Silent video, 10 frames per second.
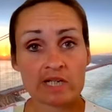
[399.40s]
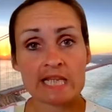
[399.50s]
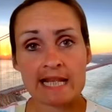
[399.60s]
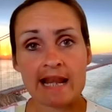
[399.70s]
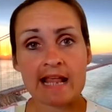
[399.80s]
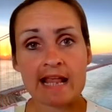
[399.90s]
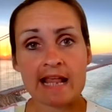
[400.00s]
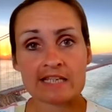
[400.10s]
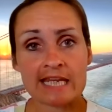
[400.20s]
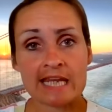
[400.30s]
the
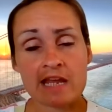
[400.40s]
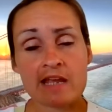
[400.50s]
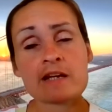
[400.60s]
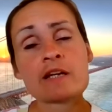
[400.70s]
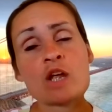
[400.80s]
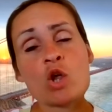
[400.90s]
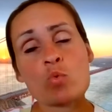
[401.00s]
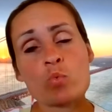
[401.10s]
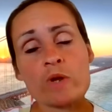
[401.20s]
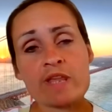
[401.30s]
last year,
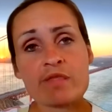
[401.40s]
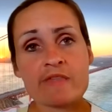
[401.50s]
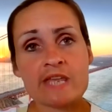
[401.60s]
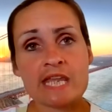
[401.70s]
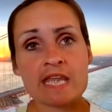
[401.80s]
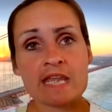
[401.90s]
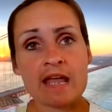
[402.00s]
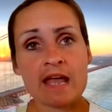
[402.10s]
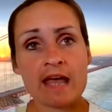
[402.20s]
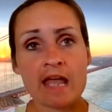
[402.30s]
with the
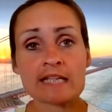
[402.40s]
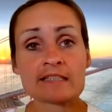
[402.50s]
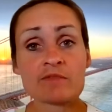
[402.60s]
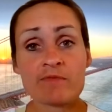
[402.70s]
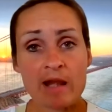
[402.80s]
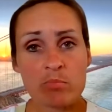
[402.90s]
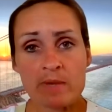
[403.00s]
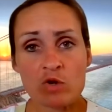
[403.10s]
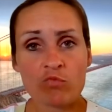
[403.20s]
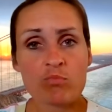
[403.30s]
development
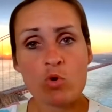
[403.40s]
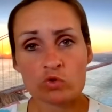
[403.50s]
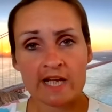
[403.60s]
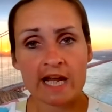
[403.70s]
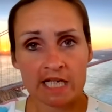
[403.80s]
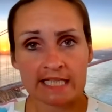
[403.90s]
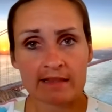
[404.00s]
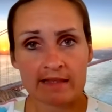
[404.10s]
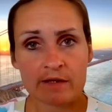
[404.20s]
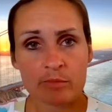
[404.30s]
of more targeted
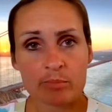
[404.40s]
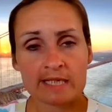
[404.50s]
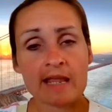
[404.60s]
therapies.